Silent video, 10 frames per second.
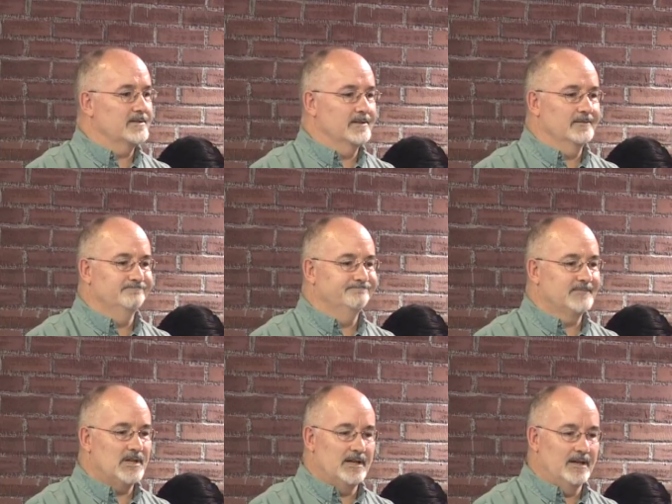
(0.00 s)
Uh,
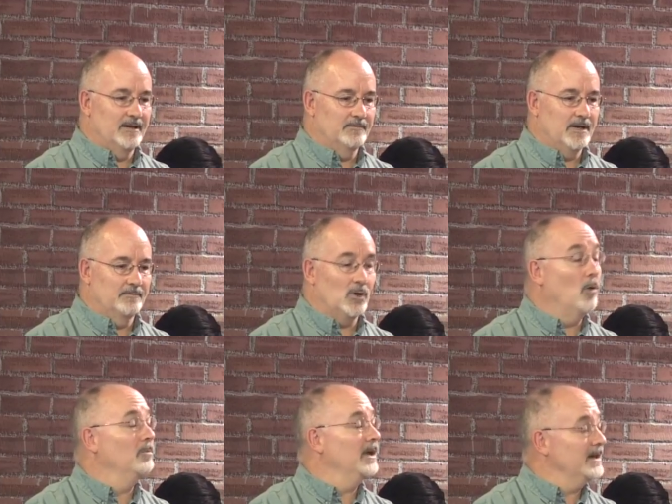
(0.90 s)
gee, I'm, I'm
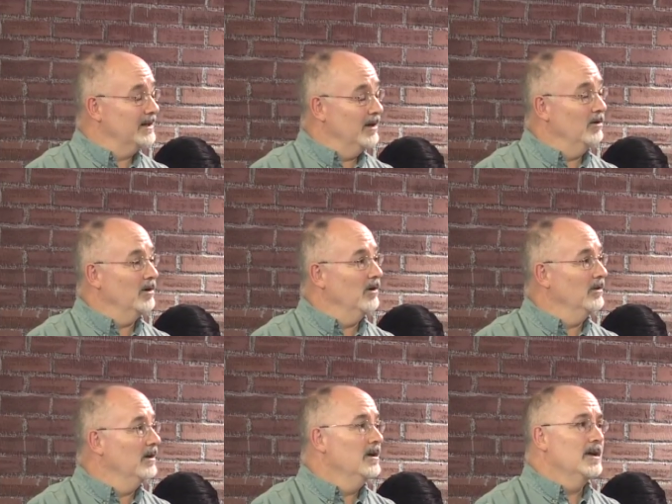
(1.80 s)
going blank now on all the.